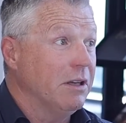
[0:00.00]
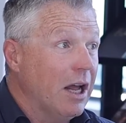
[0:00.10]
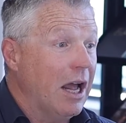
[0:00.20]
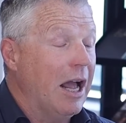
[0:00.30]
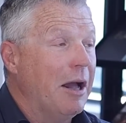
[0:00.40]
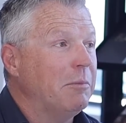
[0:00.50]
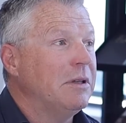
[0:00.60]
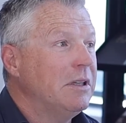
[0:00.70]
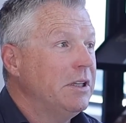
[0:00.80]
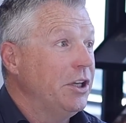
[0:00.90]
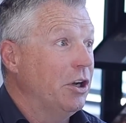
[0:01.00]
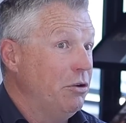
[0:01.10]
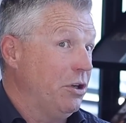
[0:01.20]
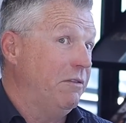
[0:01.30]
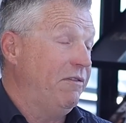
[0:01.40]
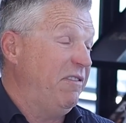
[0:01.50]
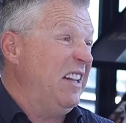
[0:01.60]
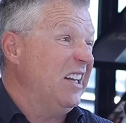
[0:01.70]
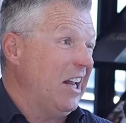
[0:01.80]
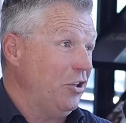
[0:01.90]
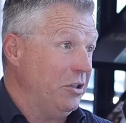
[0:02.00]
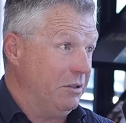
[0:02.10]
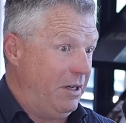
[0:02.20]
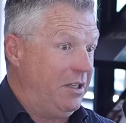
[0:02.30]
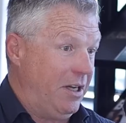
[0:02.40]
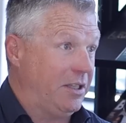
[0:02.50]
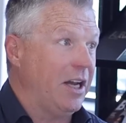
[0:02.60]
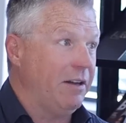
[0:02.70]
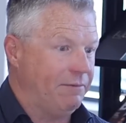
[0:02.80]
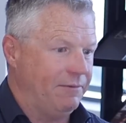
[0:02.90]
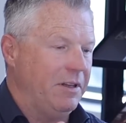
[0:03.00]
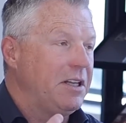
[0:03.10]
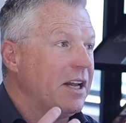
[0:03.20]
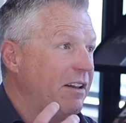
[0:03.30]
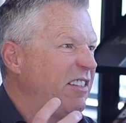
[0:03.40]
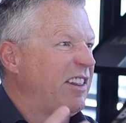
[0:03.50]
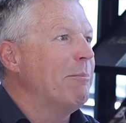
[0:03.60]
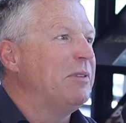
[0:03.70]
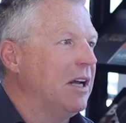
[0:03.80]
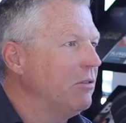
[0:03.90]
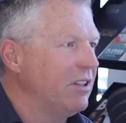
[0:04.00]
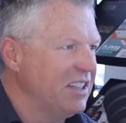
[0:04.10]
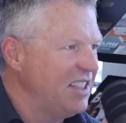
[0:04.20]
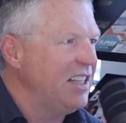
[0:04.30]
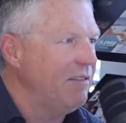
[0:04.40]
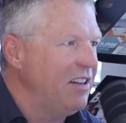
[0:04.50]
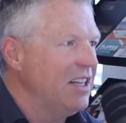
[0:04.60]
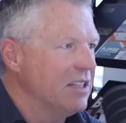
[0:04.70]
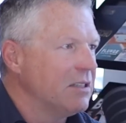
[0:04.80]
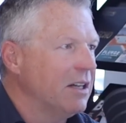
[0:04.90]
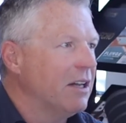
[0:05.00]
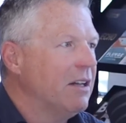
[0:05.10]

You could feel that. It kind of thumped out of the TV, doesn't it?